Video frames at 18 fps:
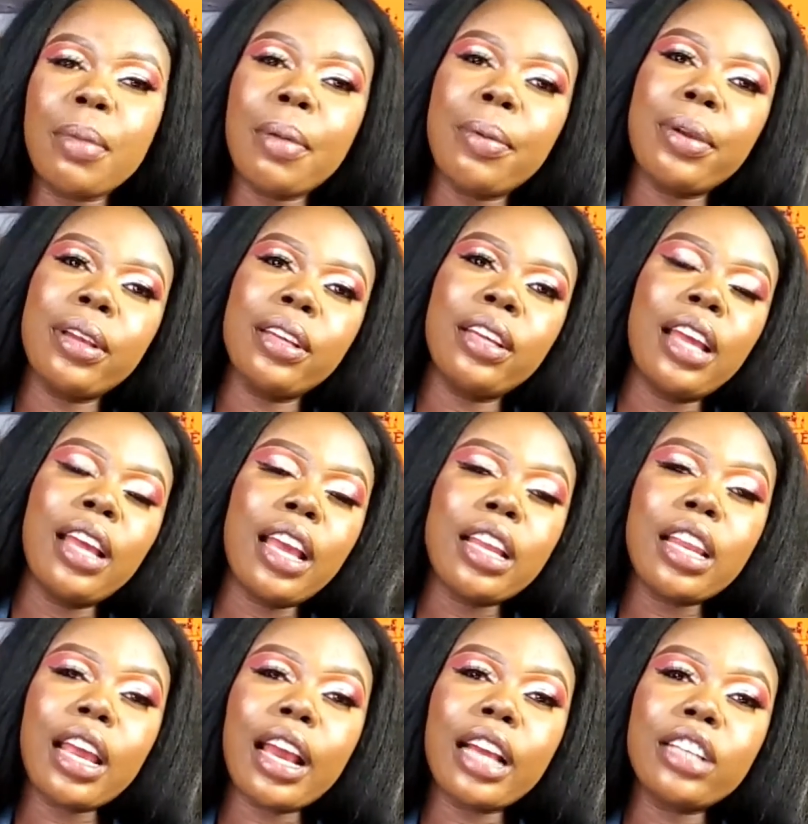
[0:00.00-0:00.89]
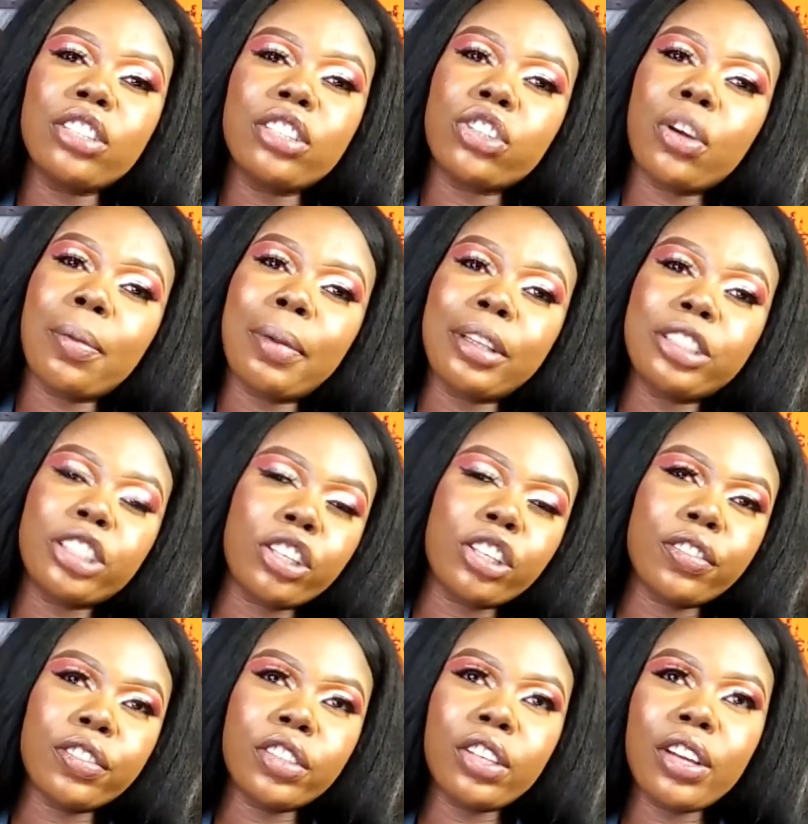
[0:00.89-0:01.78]
Maybe they can just come and check
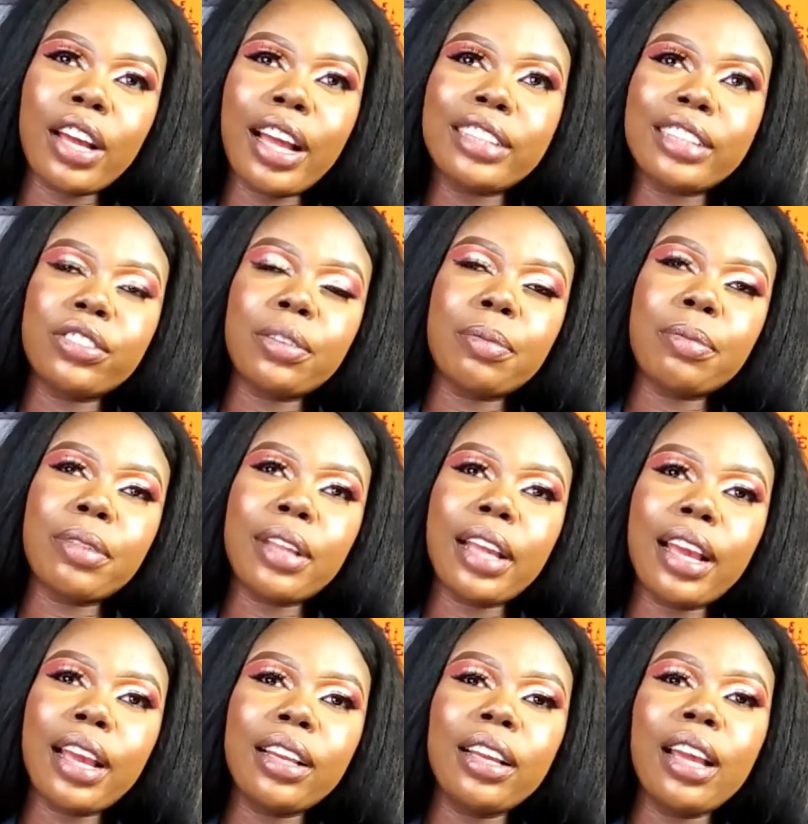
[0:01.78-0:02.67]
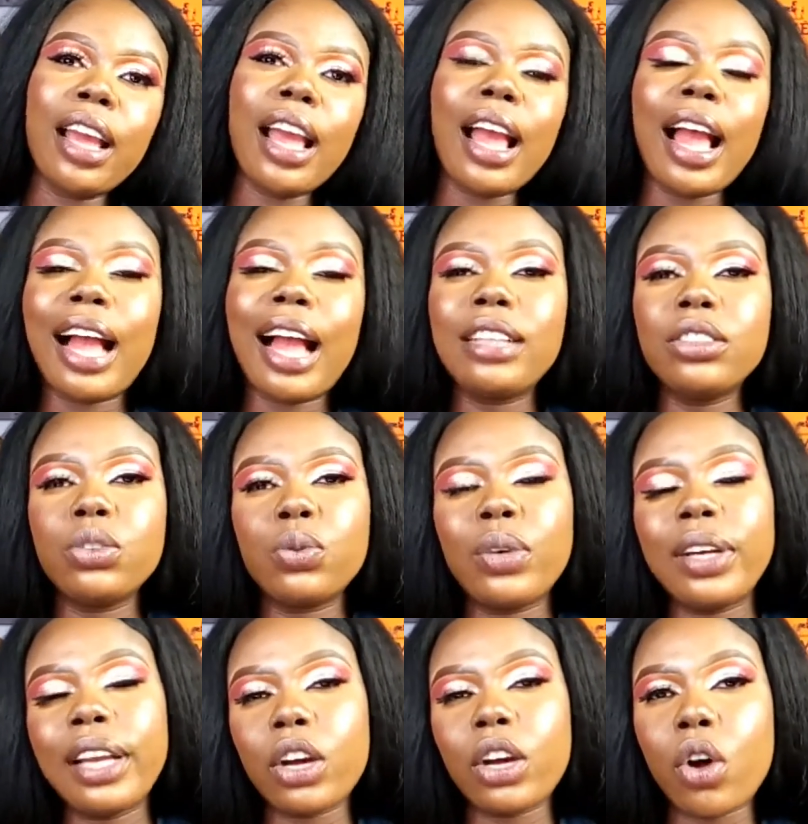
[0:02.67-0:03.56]
the video out from then, and
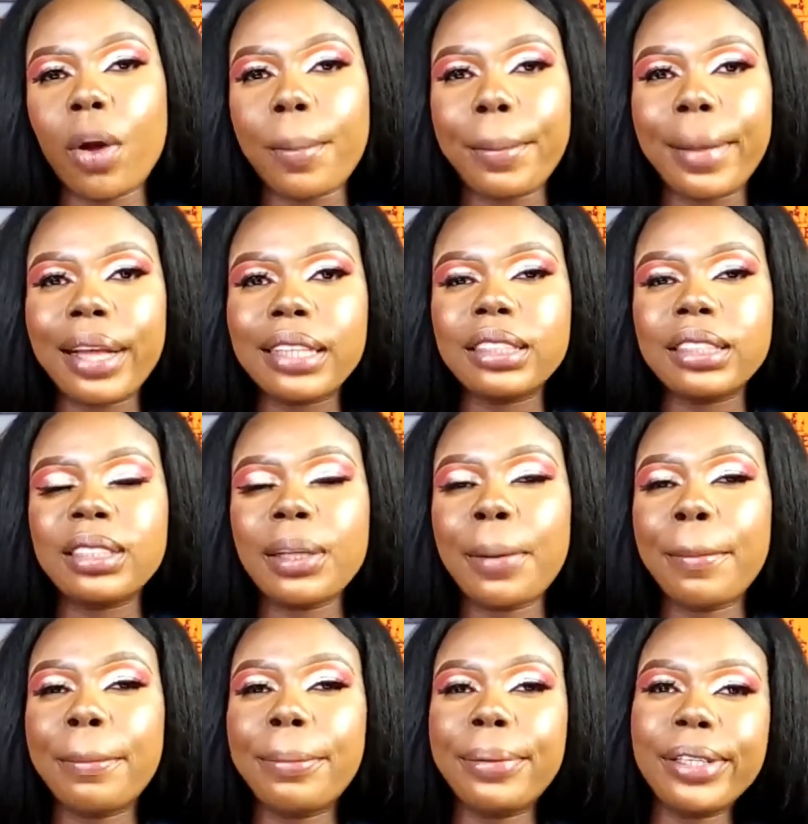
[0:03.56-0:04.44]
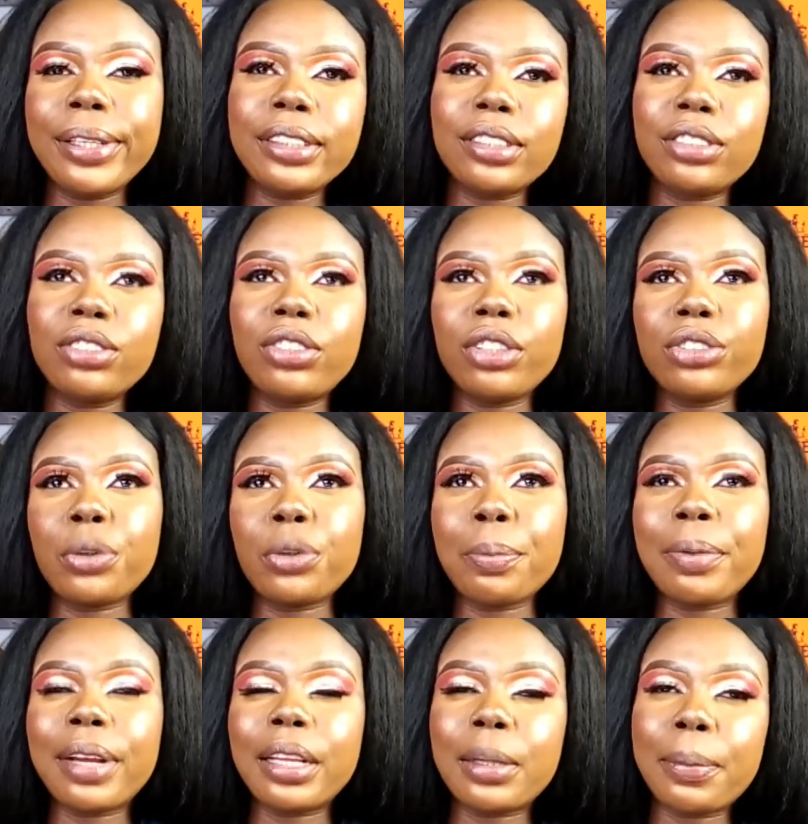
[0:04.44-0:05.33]
when they comment, please just
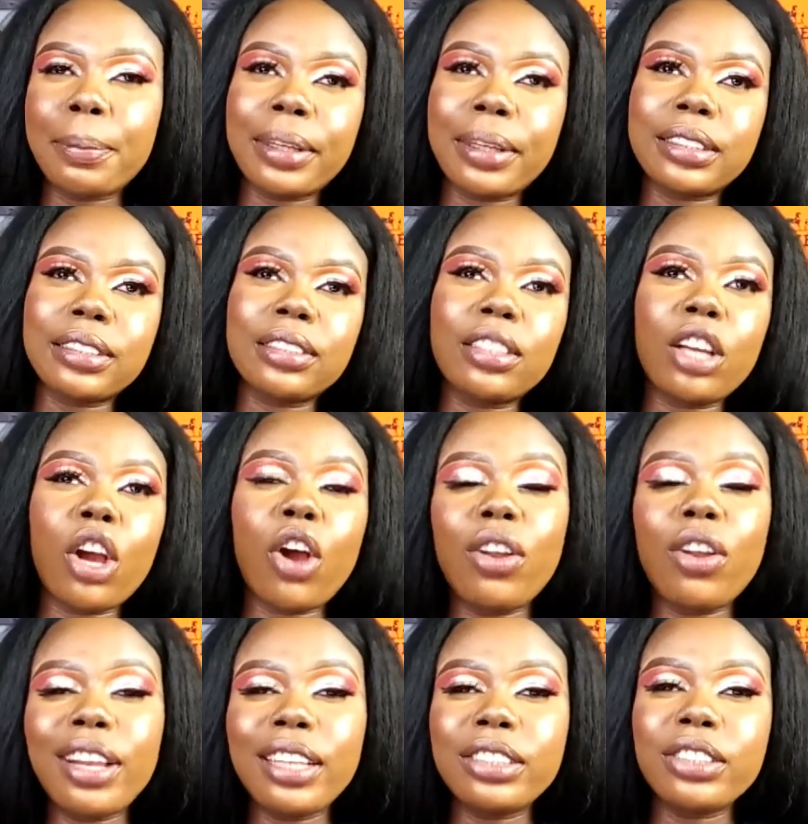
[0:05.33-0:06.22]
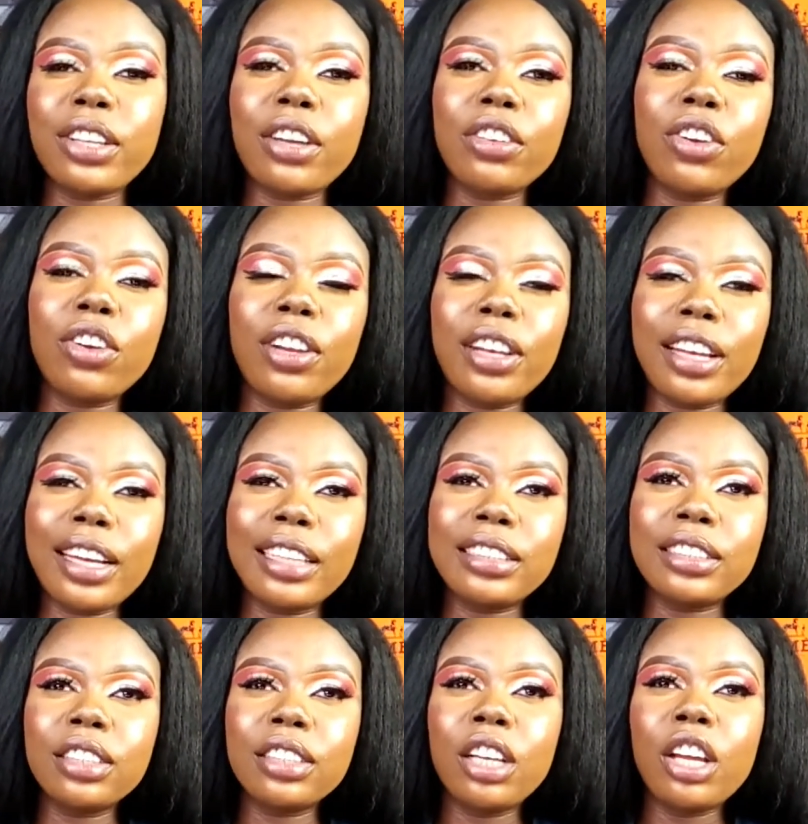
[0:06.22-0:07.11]
reply the person, unless you're not online.